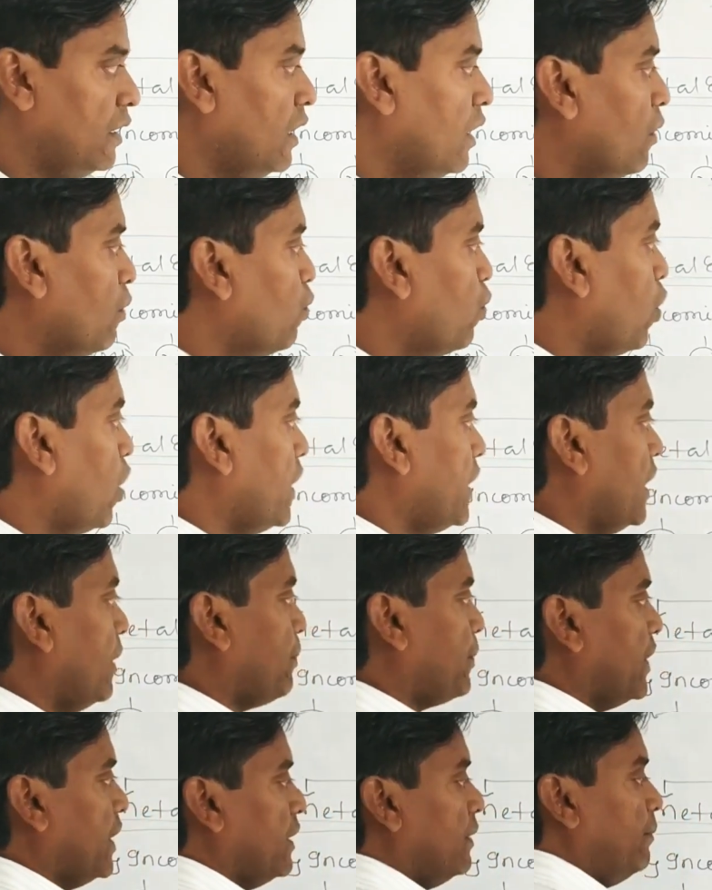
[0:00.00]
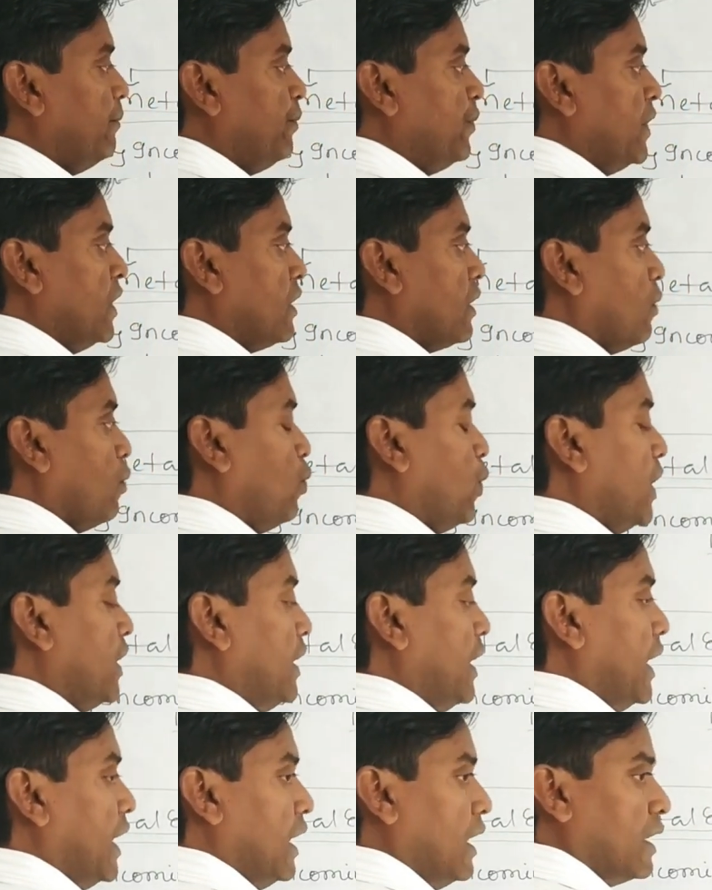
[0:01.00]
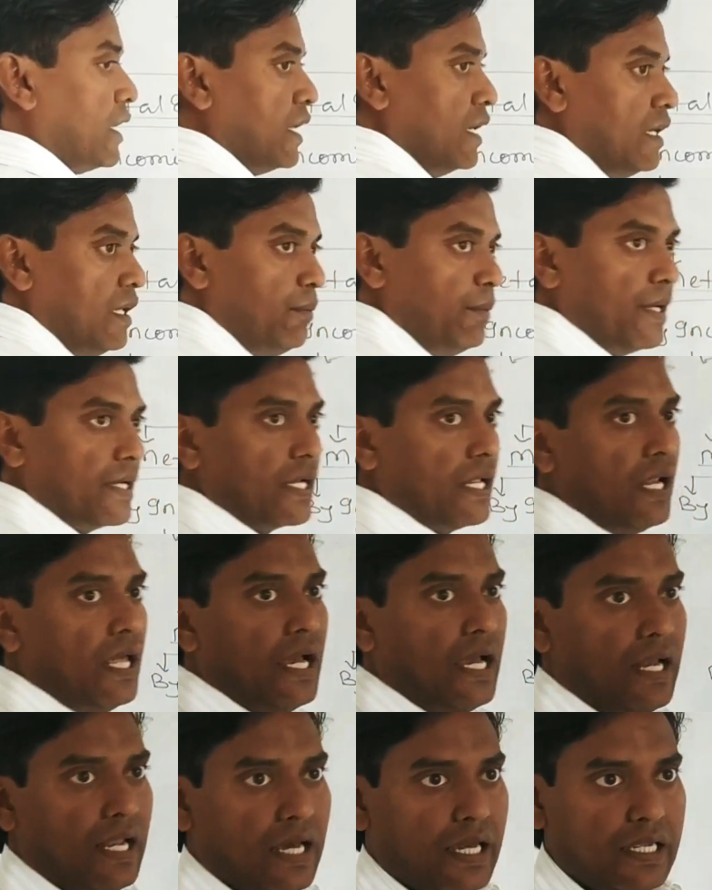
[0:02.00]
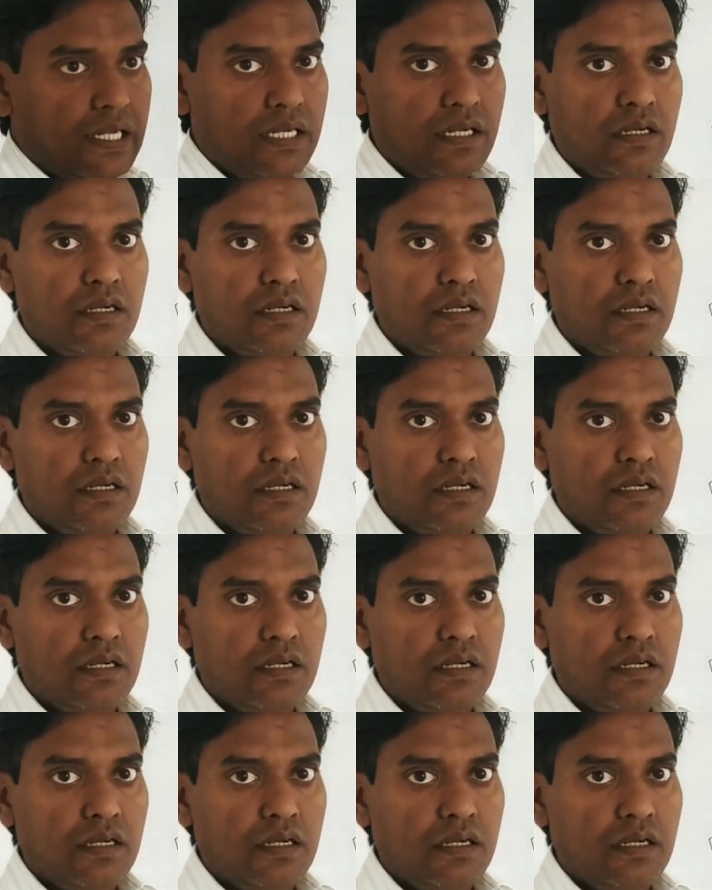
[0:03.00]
What happens when alkali metal halide